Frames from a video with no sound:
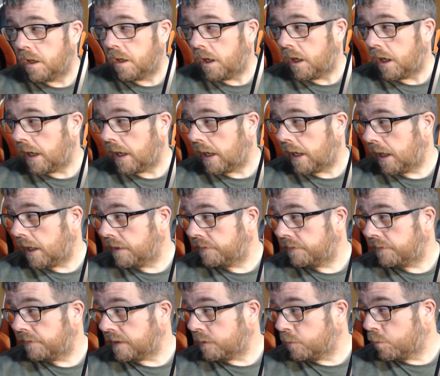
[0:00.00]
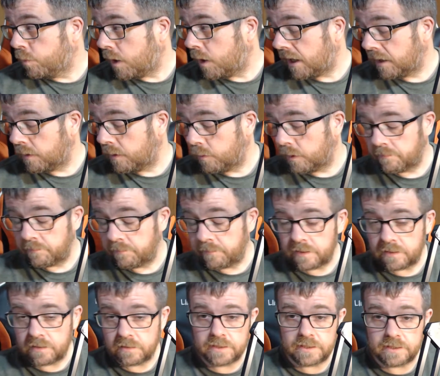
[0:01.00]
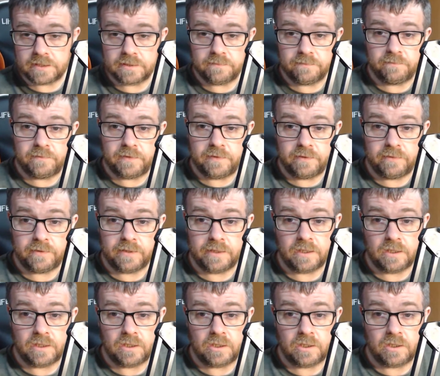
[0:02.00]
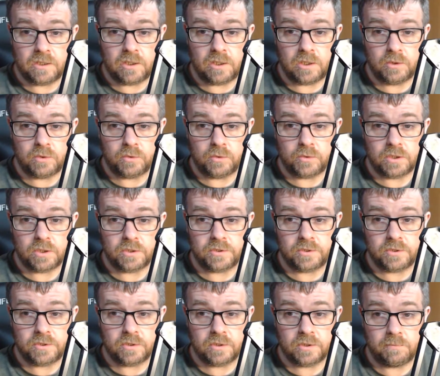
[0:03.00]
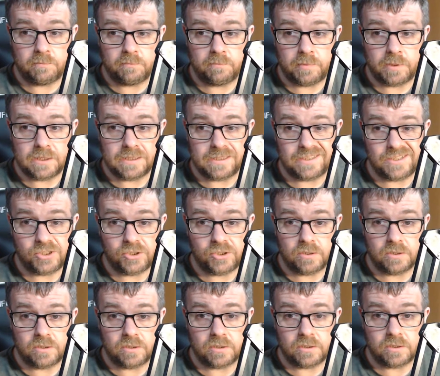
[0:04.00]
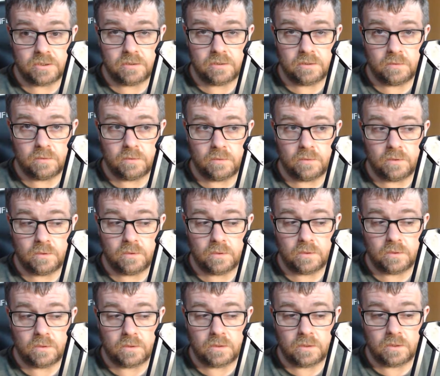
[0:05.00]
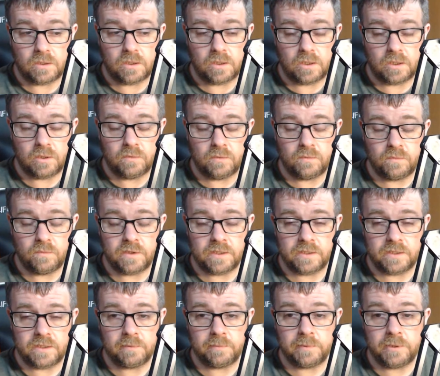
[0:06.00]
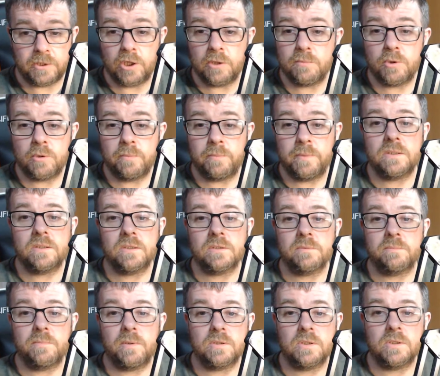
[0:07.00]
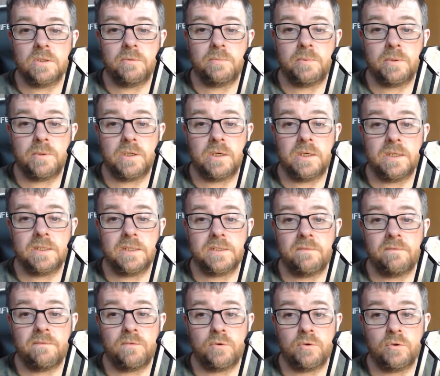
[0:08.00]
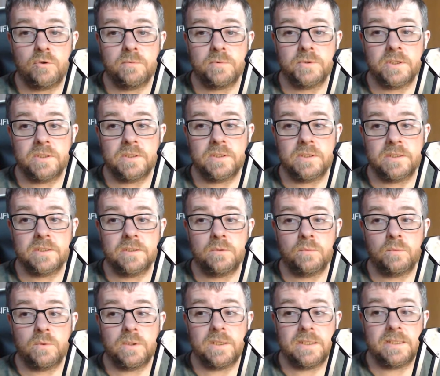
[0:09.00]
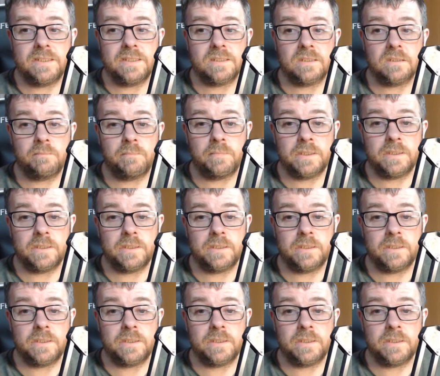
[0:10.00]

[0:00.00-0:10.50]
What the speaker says: and the Y-wing build is very close to completion, so hopefully there'll be no more pictures posted up on the ISM forums until it is complete